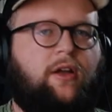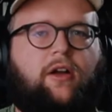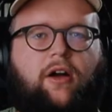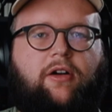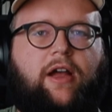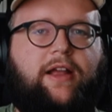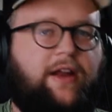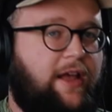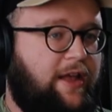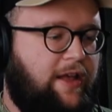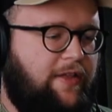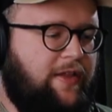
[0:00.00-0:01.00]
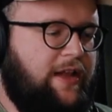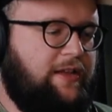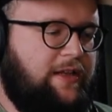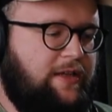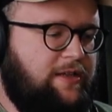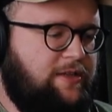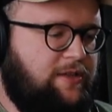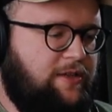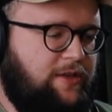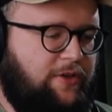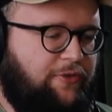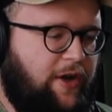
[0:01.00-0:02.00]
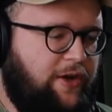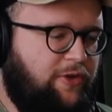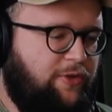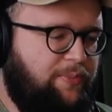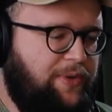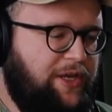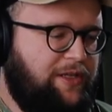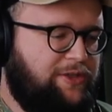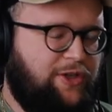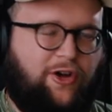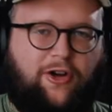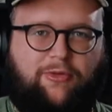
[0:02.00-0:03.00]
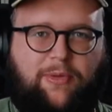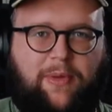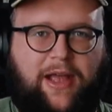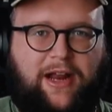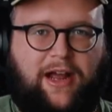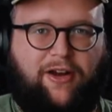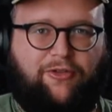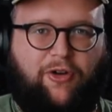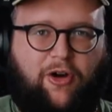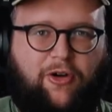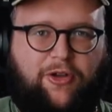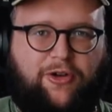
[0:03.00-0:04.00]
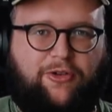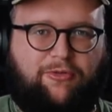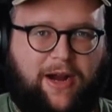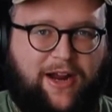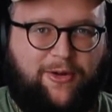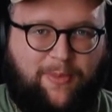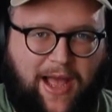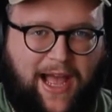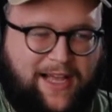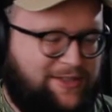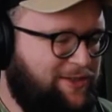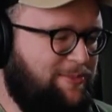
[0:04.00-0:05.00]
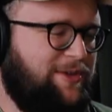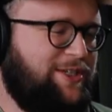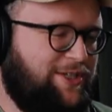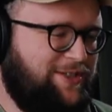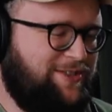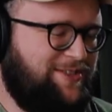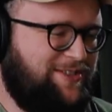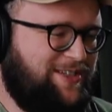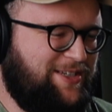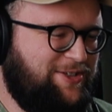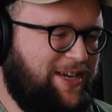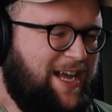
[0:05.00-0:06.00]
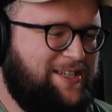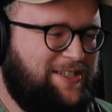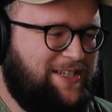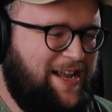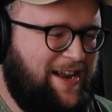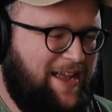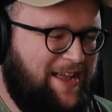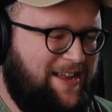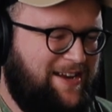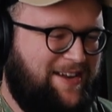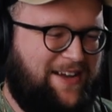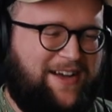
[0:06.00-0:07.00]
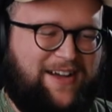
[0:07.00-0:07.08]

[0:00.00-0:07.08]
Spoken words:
All right, and that is the final beat song we made out of all your random ass submissions that you guys sent in,